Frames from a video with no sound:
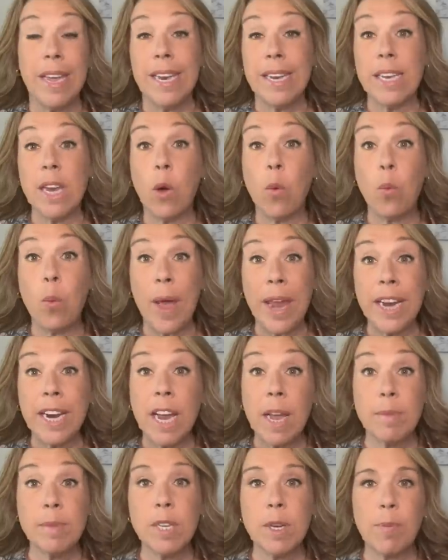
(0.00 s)
Now, when it
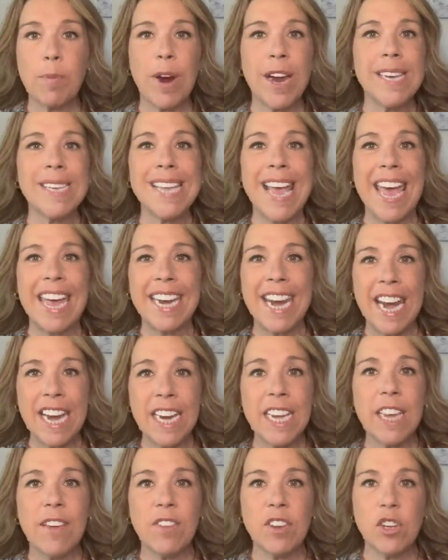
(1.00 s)
comes to price, at any
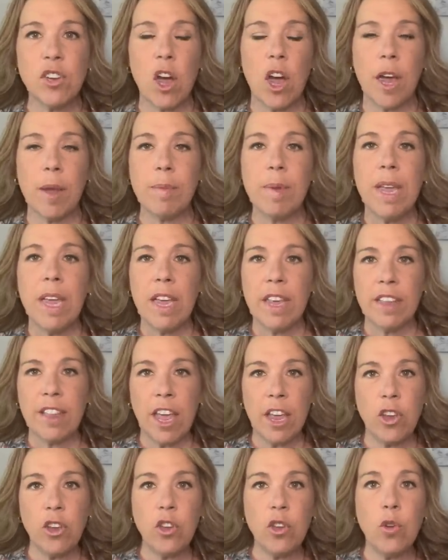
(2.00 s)
given time
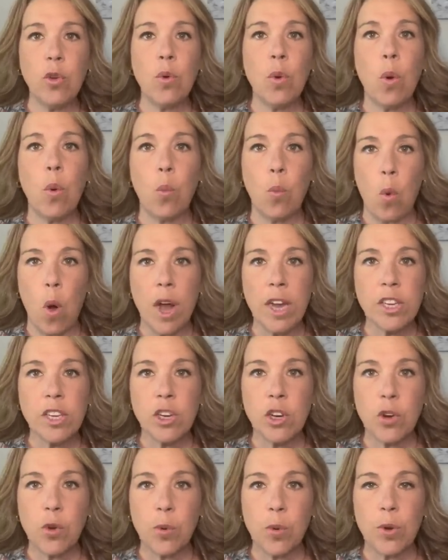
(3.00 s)
that you want to
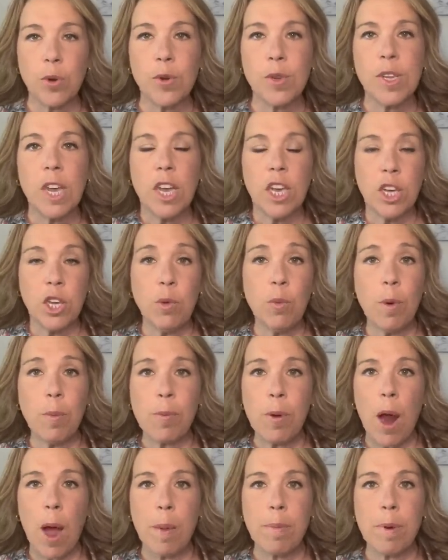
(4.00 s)
cruise, you will
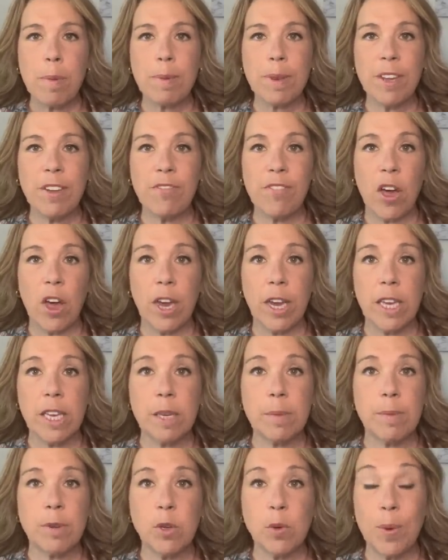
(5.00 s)
probably
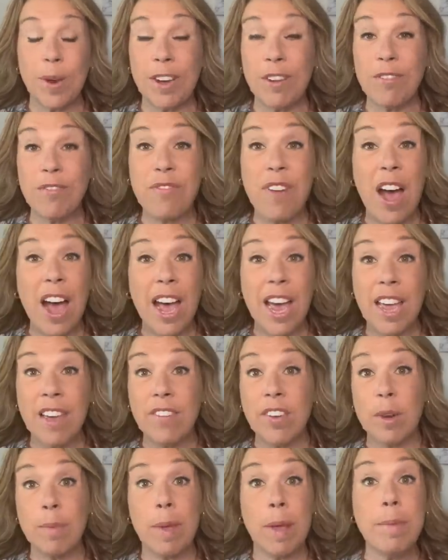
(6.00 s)
find between 5
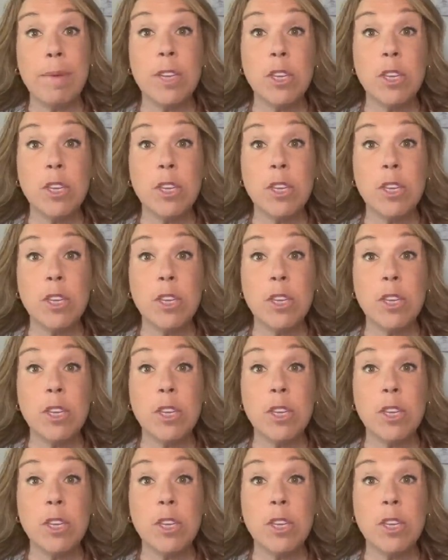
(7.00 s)
and maybe